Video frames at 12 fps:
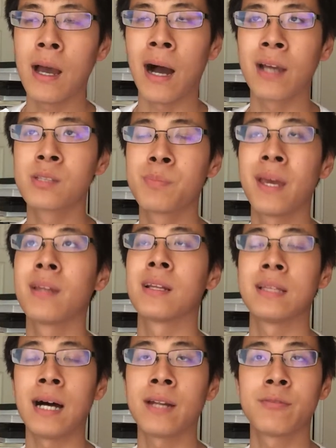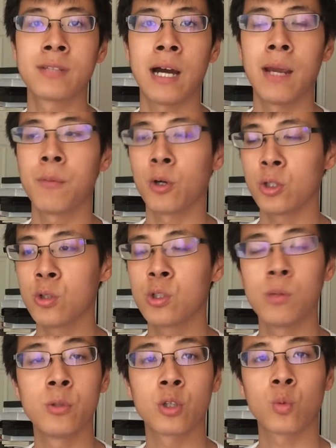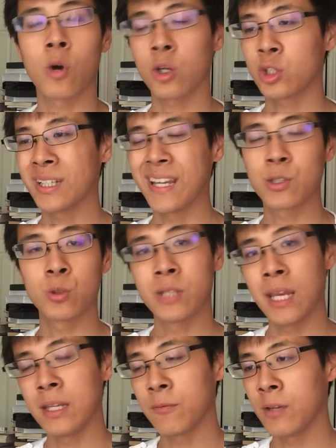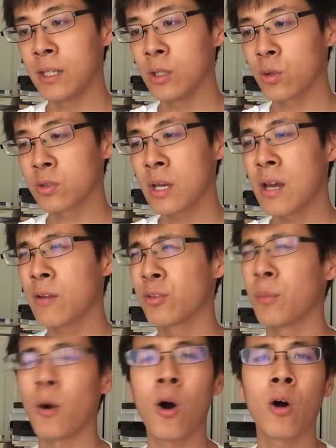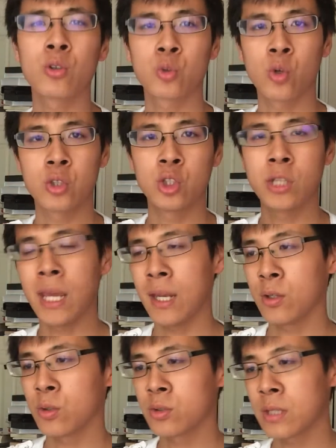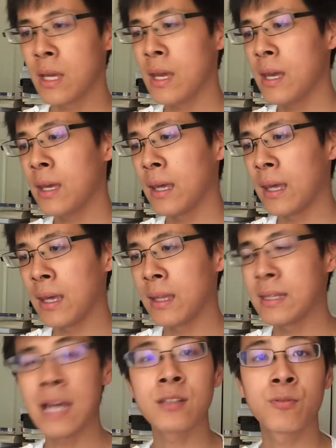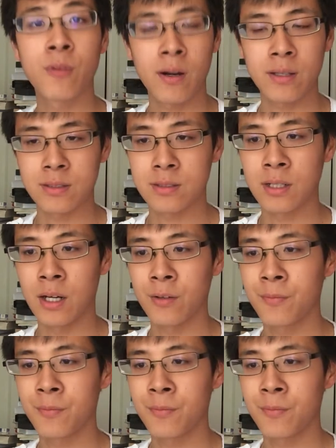I spend a lot of time on YouTube just watching entertaining videos from all sorts of channels, and that's fun and stuff,